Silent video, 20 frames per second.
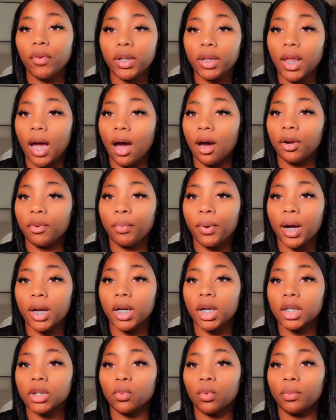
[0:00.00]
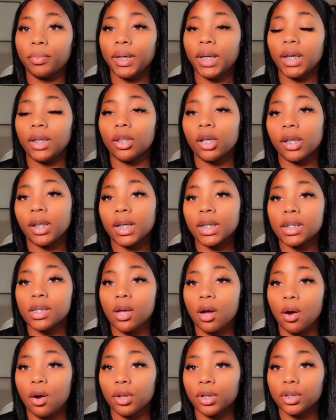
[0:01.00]
All the products will be either
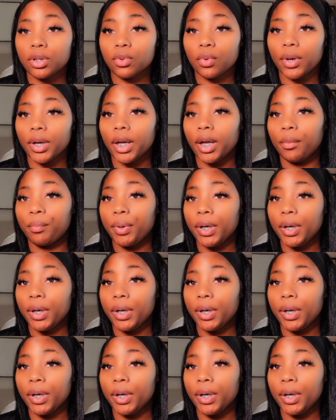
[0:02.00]
listed on the screen,